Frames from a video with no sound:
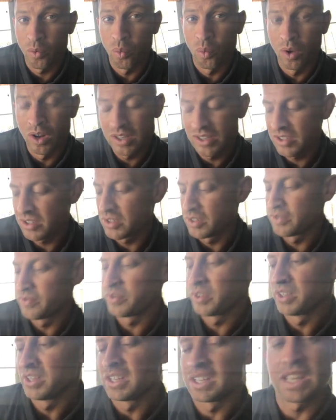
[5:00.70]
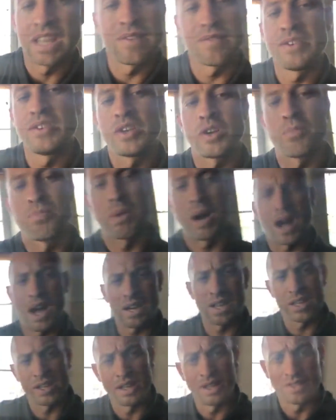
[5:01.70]
once you've given your
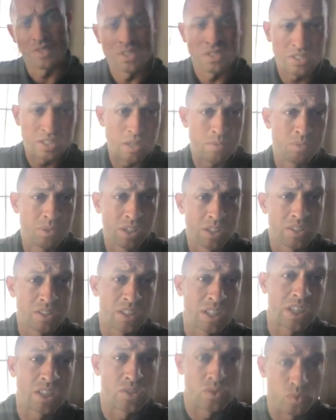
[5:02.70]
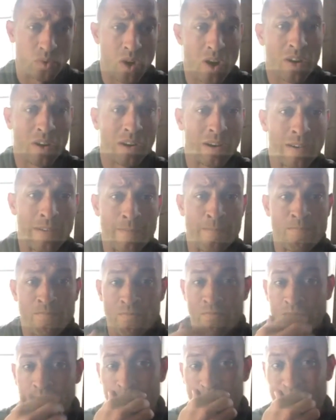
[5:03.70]
body the stimulus to get stronger,
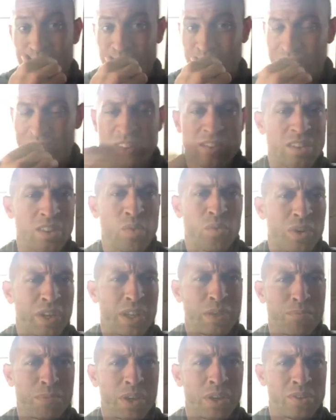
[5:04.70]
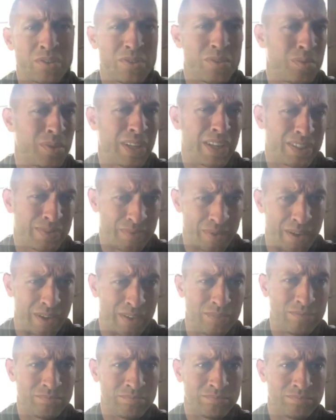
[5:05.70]
let's say you want to get bigger too. Well, that's
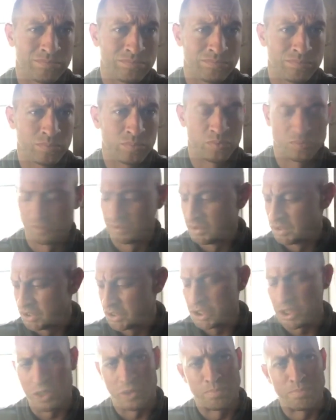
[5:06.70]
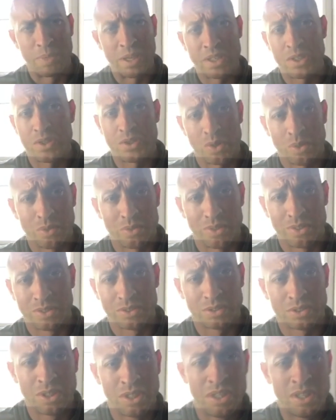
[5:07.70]
fine. Sure, big
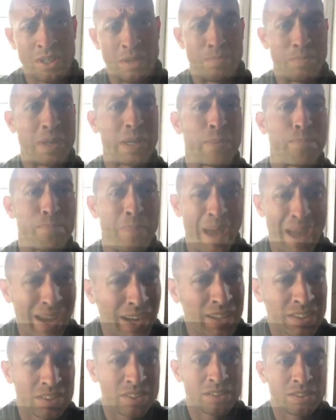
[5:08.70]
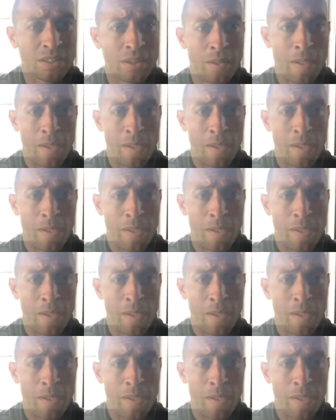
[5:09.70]
shoulders, big pecs